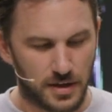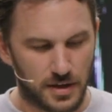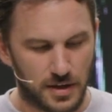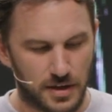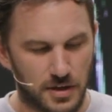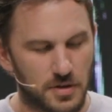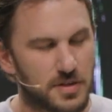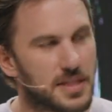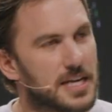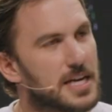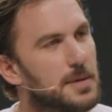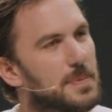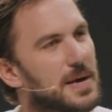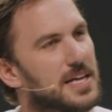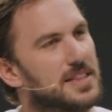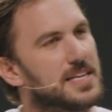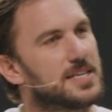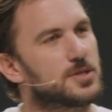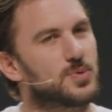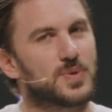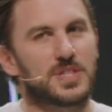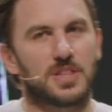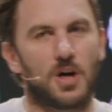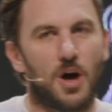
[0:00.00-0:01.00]
You think about
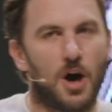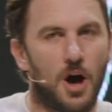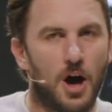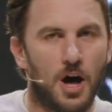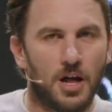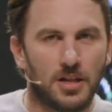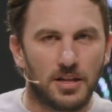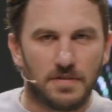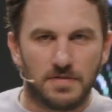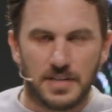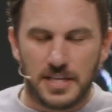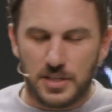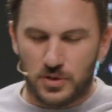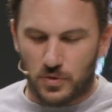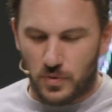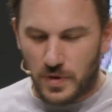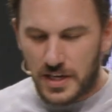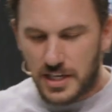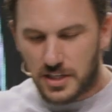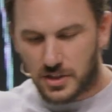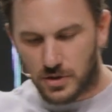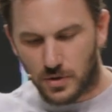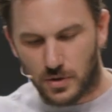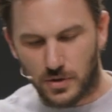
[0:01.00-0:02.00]
this, with all of these
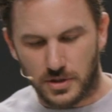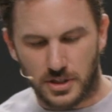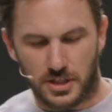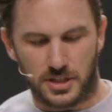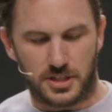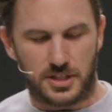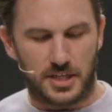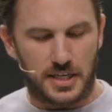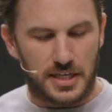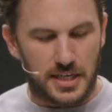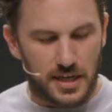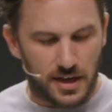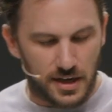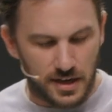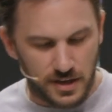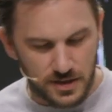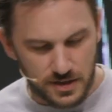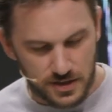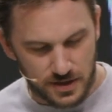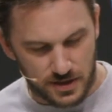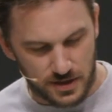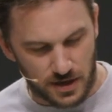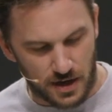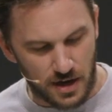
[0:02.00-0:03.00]
resources to King
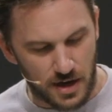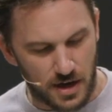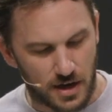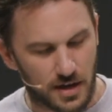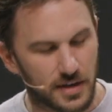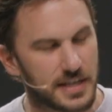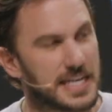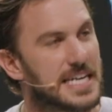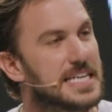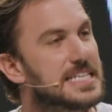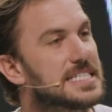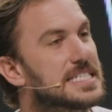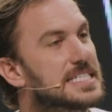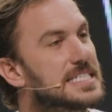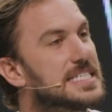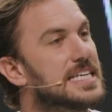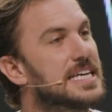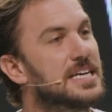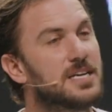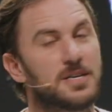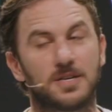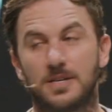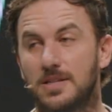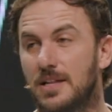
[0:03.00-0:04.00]
Saul, he's
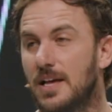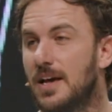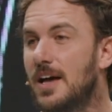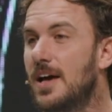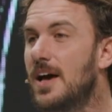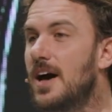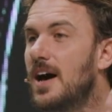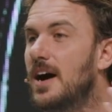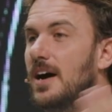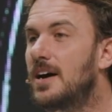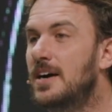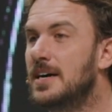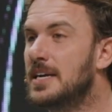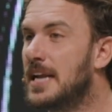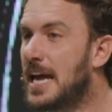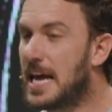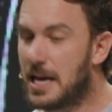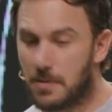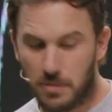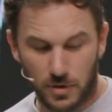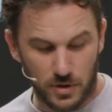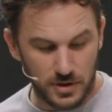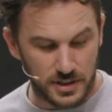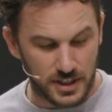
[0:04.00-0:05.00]
still
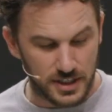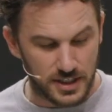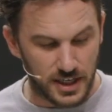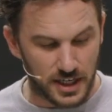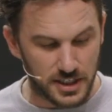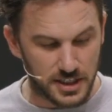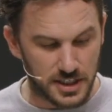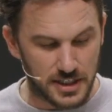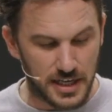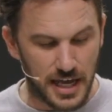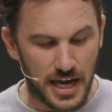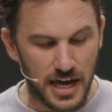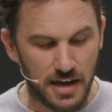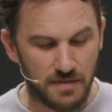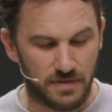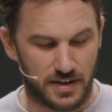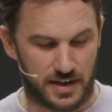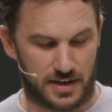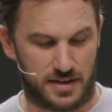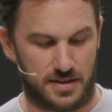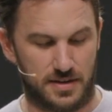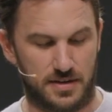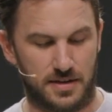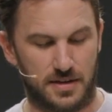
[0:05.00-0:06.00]
unable to touch
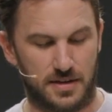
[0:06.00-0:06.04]
David.